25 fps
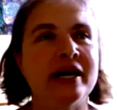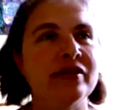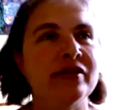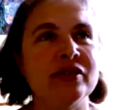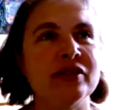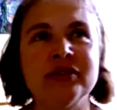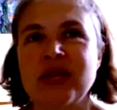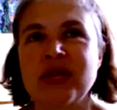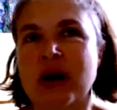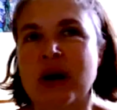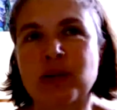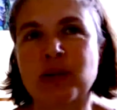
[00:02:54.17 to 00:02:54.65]
I
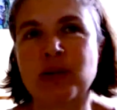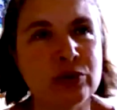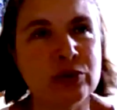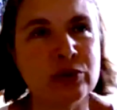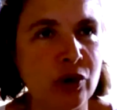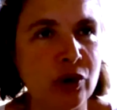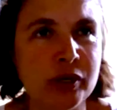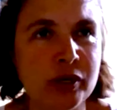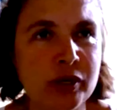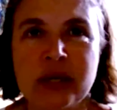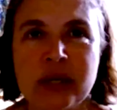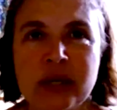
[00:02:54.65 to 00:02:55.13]
think
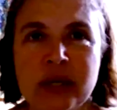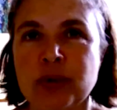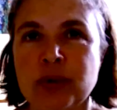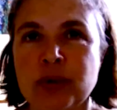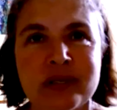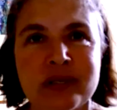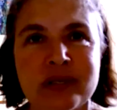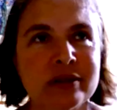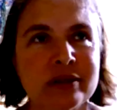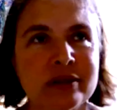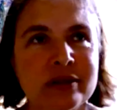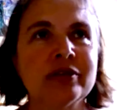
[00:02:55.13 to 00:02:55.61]
Turkey
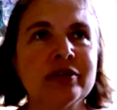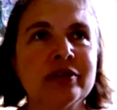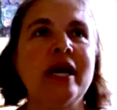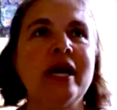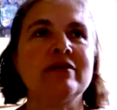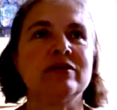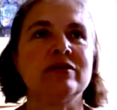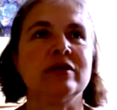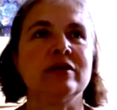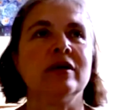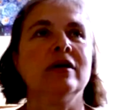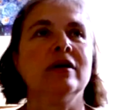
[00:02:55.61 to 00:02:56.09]
would
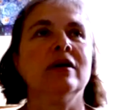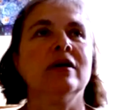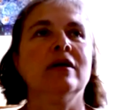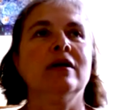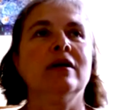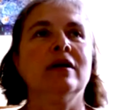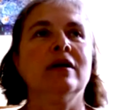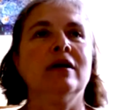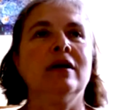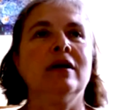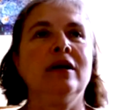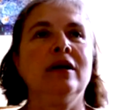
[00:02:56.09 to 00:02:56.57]
get,
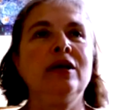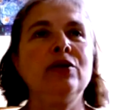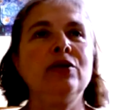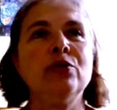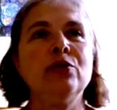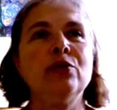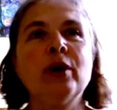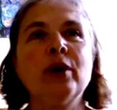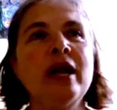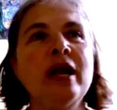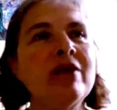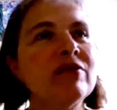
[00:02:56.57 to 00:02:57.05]

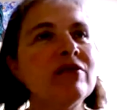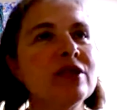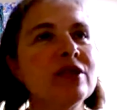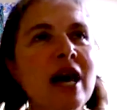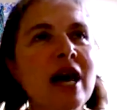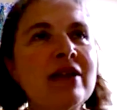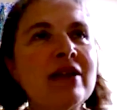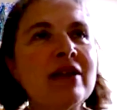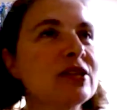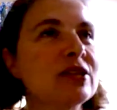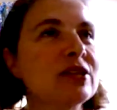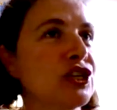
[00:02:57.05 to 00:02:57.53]
whatever
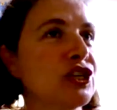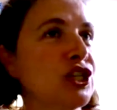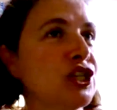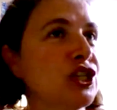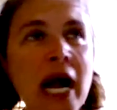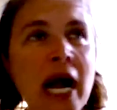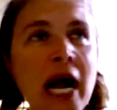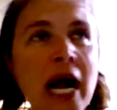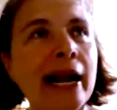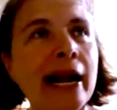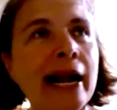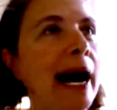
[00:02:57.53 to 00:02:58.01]
that
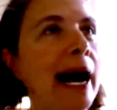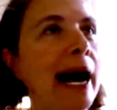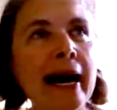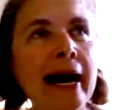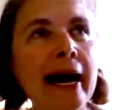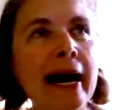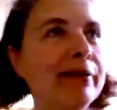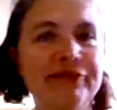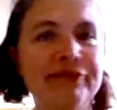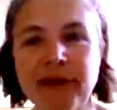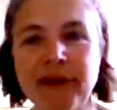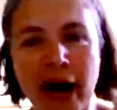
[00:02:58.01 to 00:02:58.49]

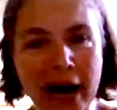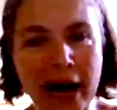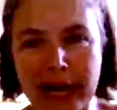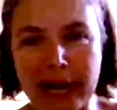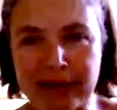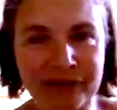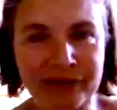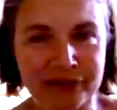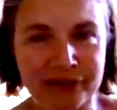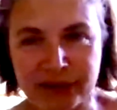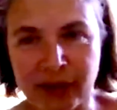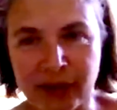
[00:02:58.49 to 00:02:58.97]
Shanghai
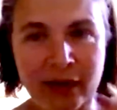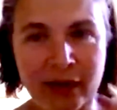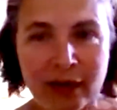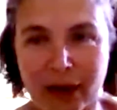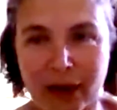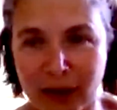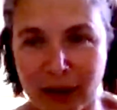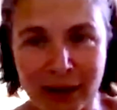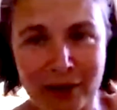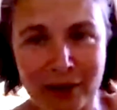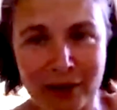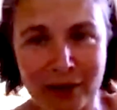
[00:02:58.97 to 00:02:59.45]
Five,
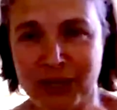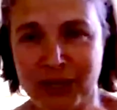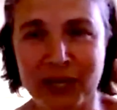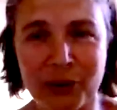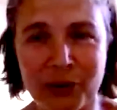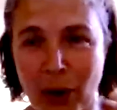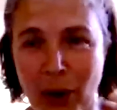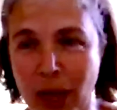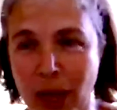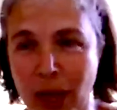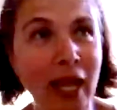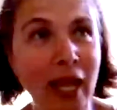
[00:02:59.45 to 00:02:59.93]

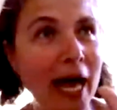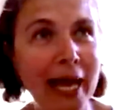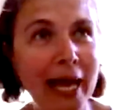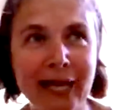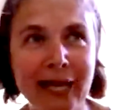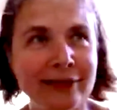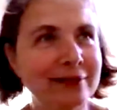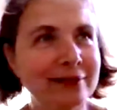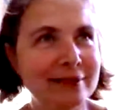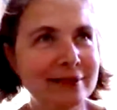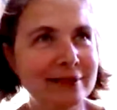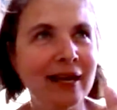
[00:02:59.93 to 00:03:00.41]

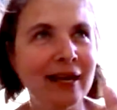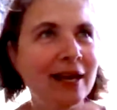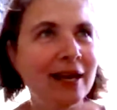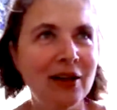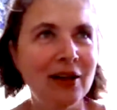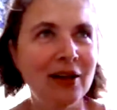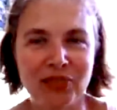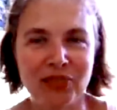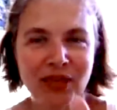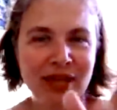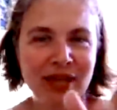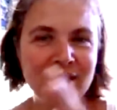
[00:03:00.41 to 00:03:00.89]
alliance
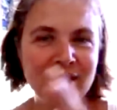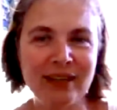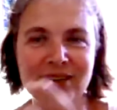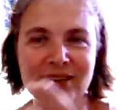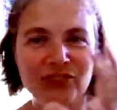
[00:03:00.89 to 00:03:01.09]
that